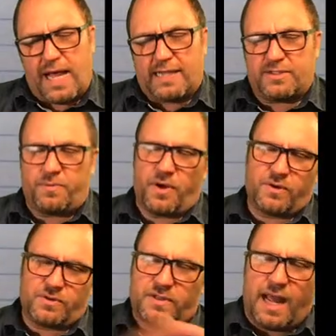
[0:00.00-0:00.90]
as
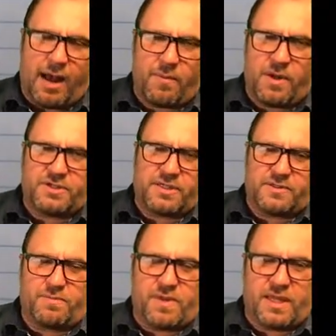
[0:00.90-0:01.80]
opposed to how much
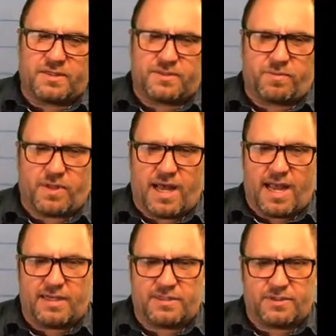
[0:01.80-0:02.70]
is being
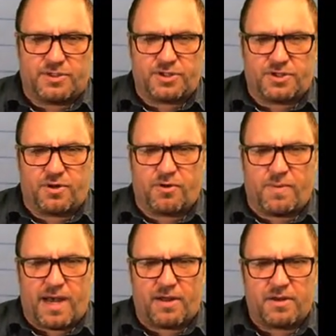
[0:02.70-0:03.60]
supplied. So you should know
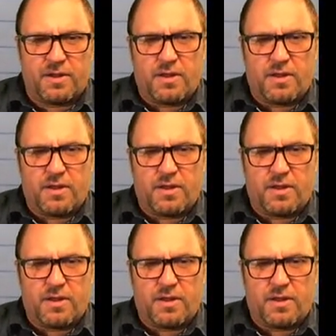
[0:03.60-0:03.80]
about